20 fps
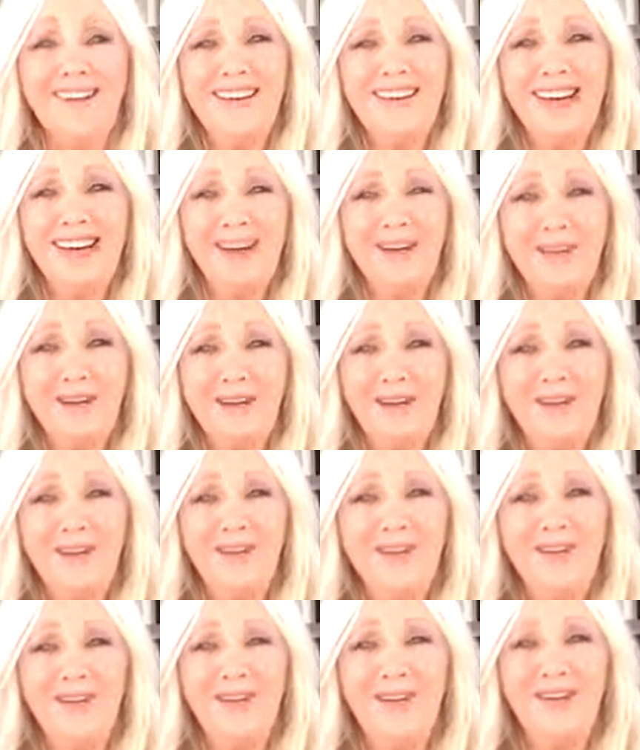How are
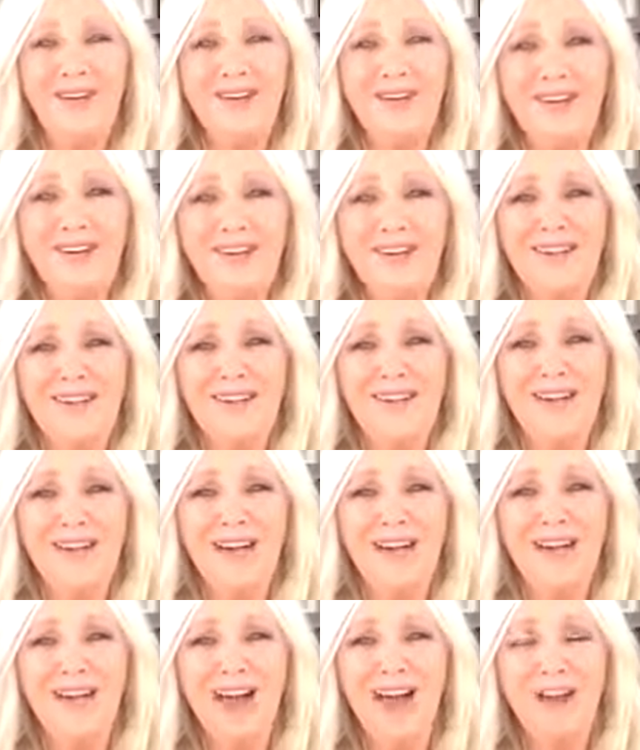you?
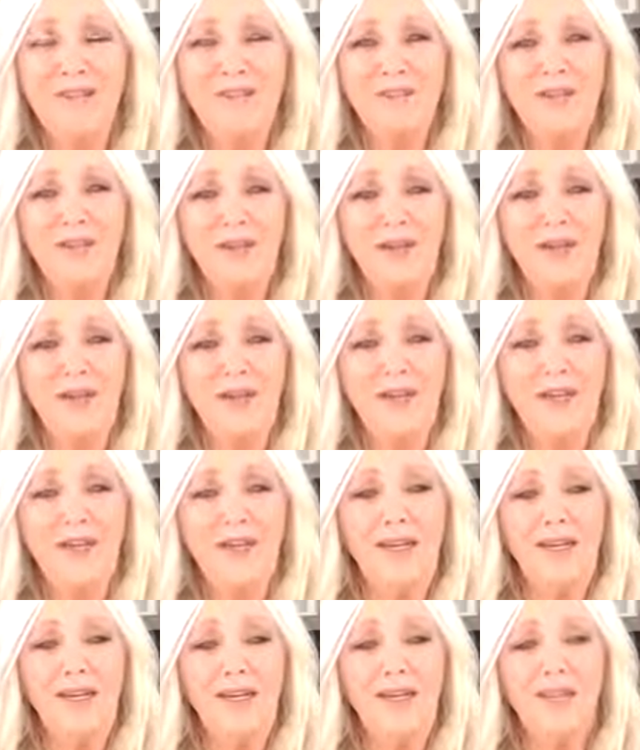Hi,
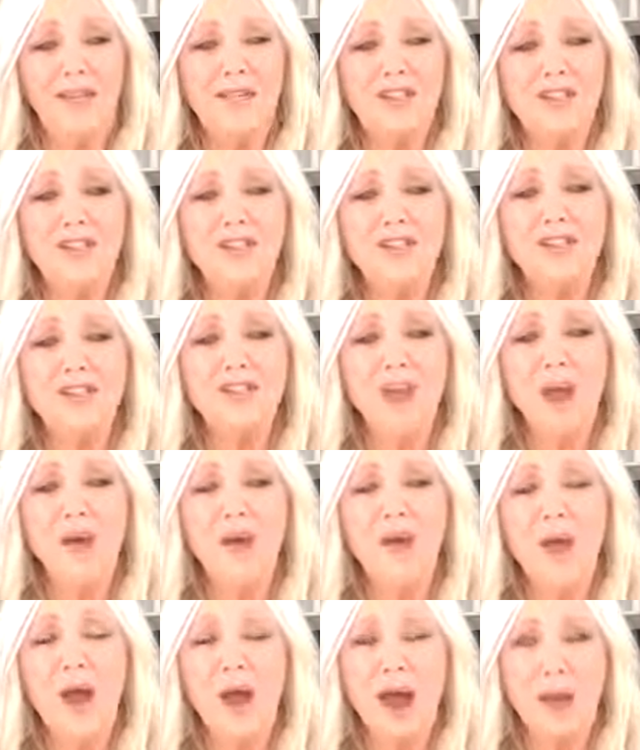everybody. I'm
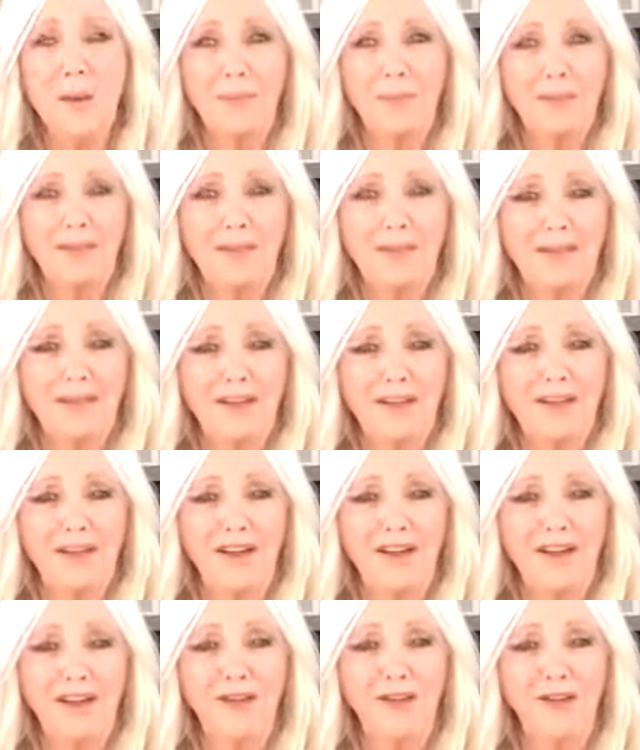so happy to
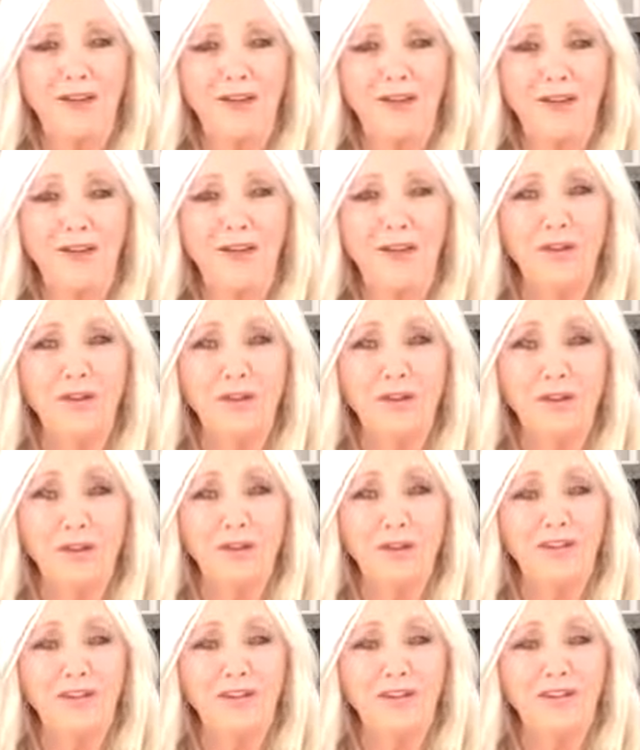have you joining
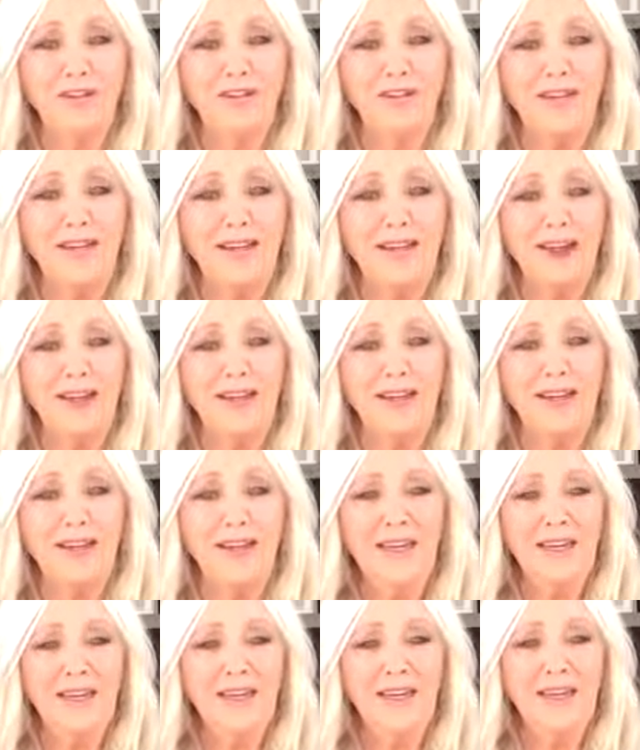me here today.
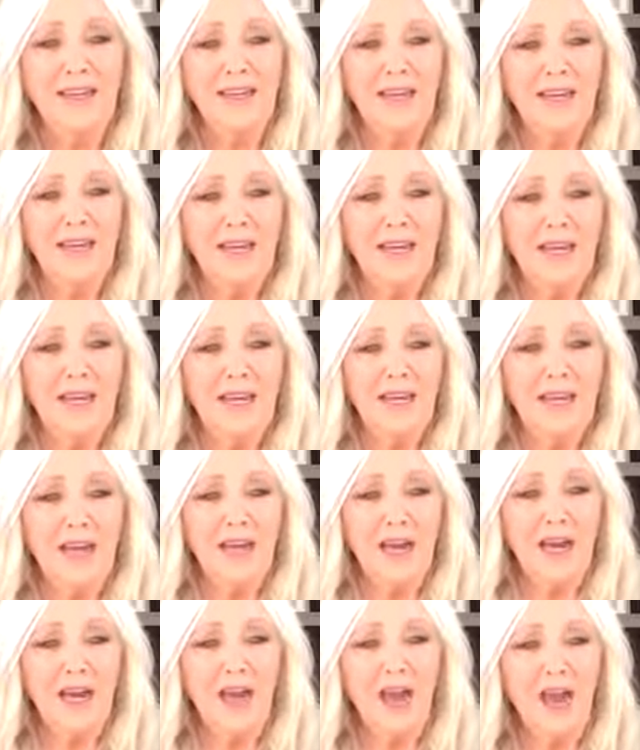
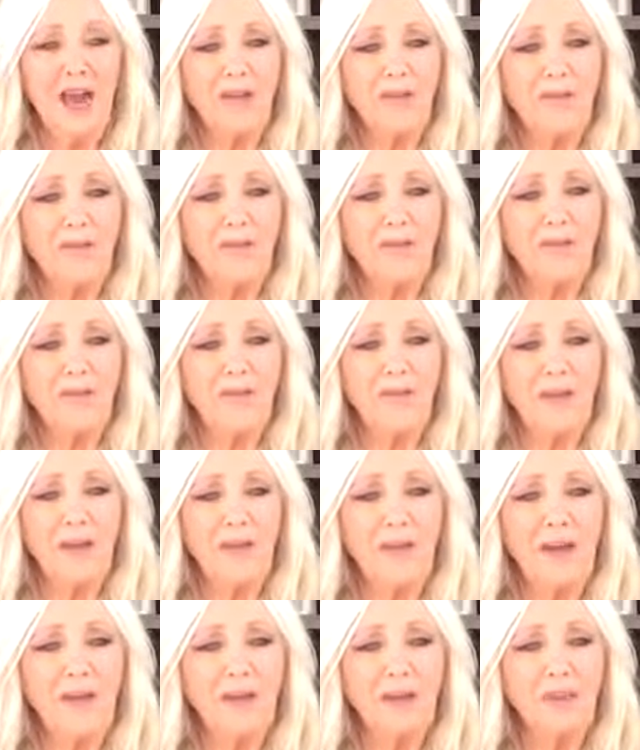Hi from the
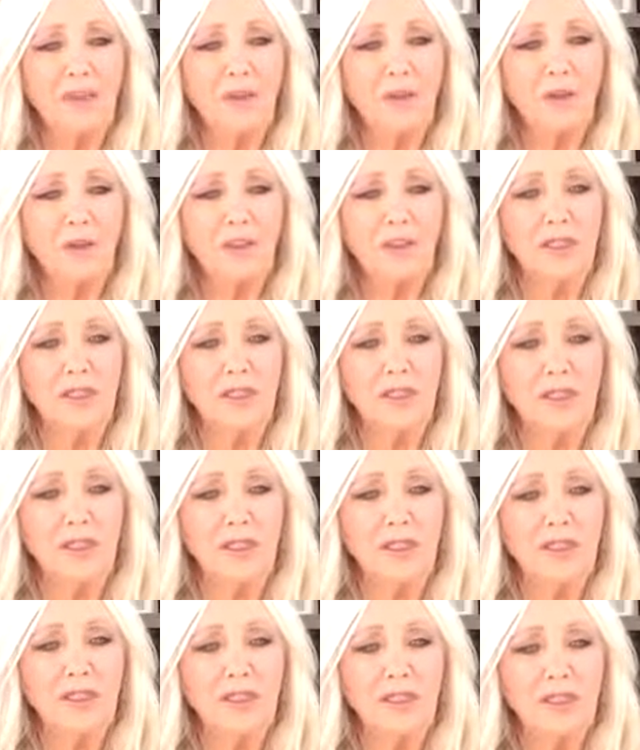Philippines.
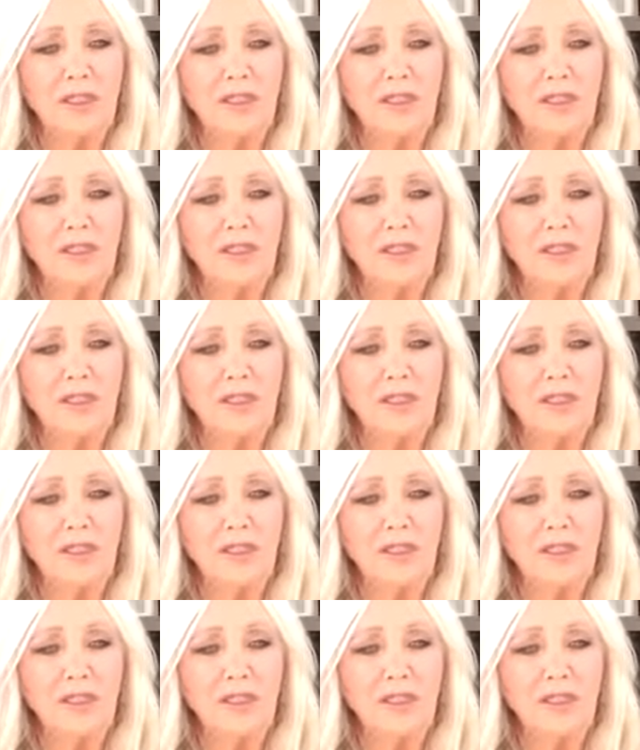Goodness.